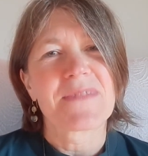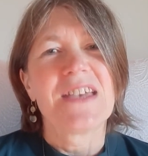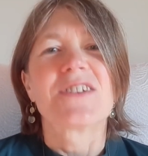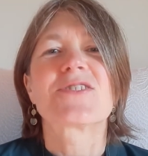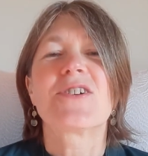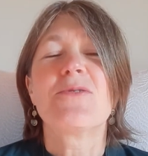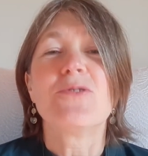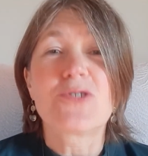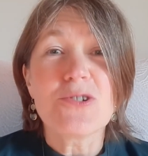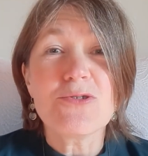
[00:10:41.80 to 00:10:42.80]
So
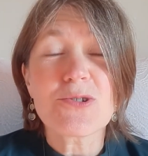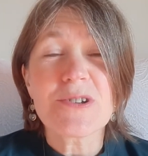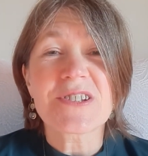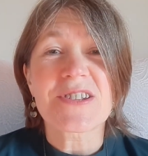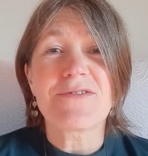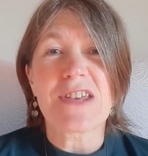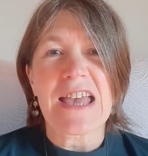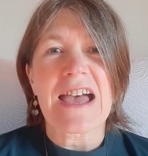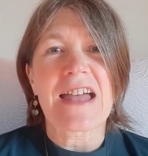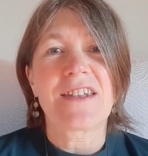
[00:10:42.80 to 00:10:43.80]
do join us if you
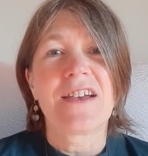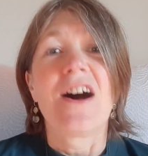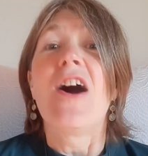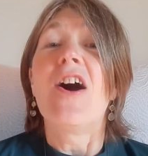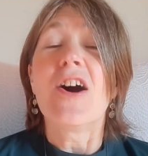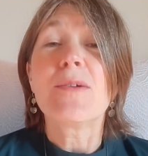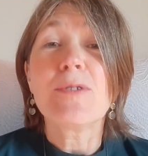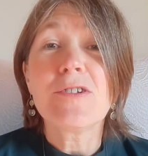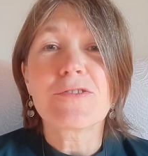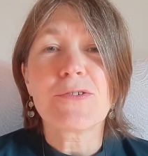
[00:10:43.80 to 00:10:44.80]
can. I will
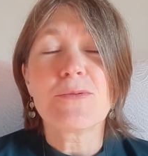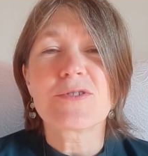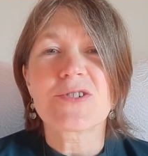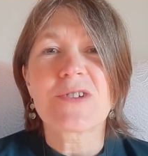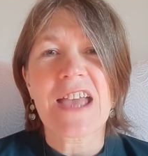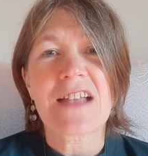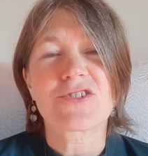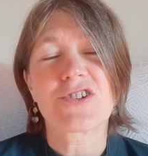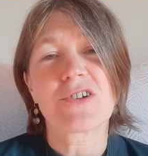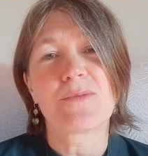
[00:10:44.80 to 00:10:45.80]
look forward to
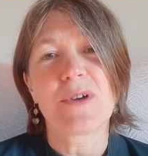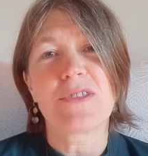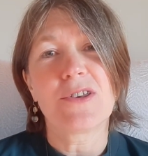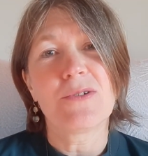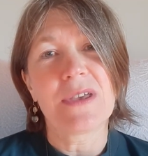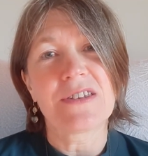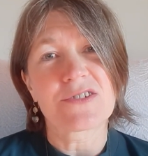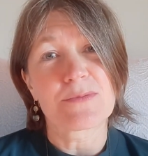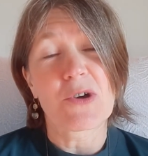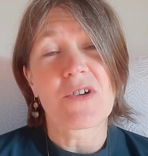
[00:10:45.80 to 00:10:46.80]
catching up with you in
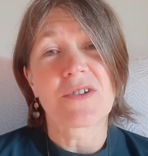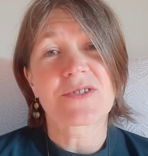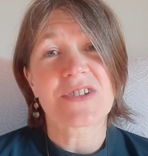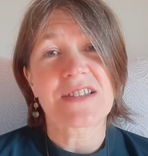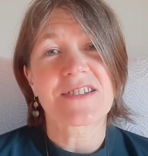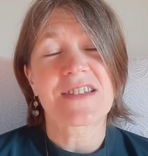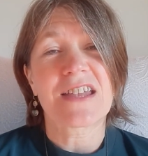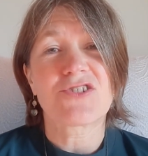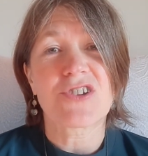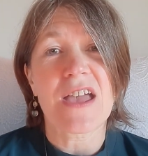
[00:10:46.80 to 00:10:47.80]
tomorrow's Saturday
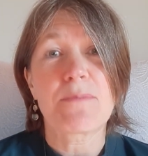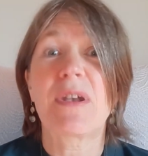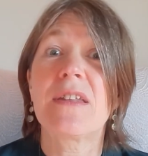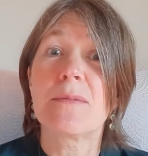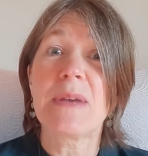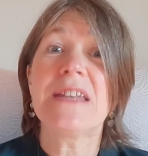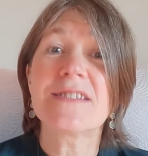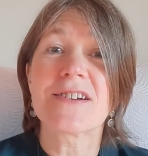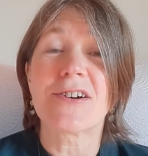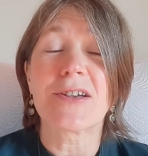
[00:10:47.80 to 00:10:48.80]
share. But in the
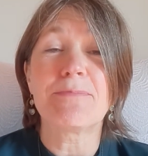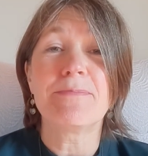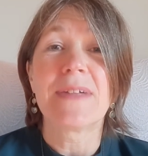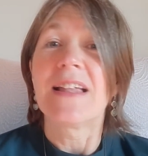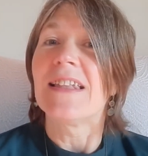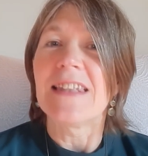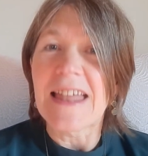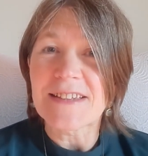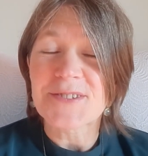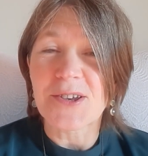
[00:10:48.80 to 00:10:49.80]
meantime,
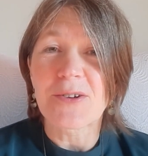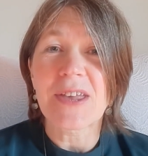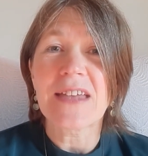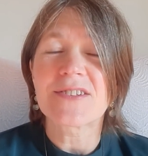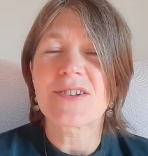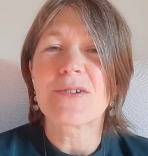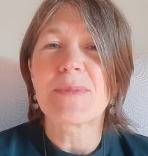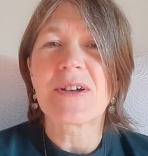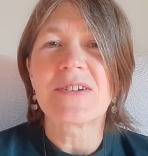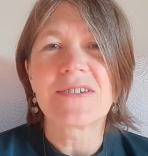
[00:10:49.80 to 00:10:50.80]
let's go get
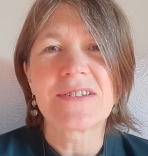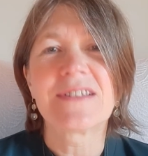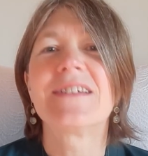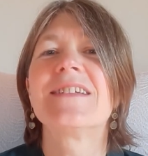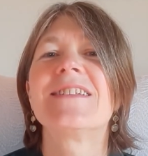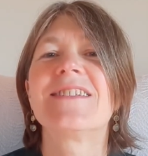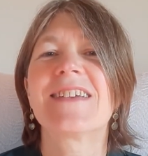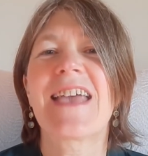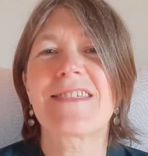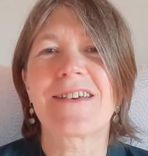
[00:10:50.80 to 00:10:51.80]
sober
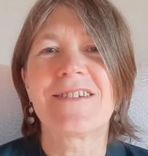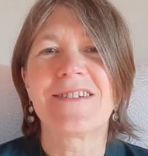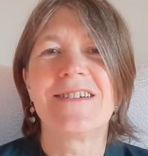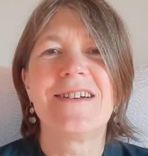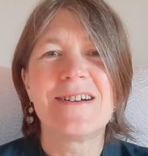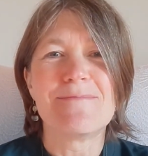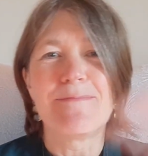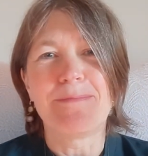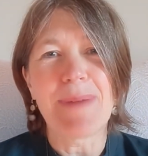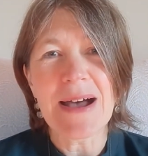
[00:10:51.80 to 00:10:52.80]
together.
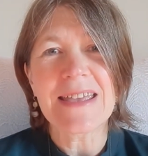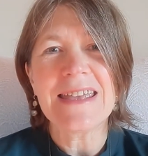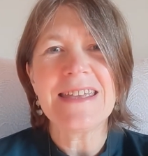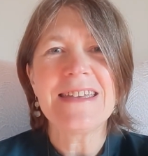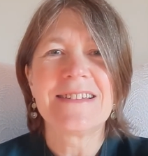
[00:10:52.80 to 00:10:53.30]
Bye.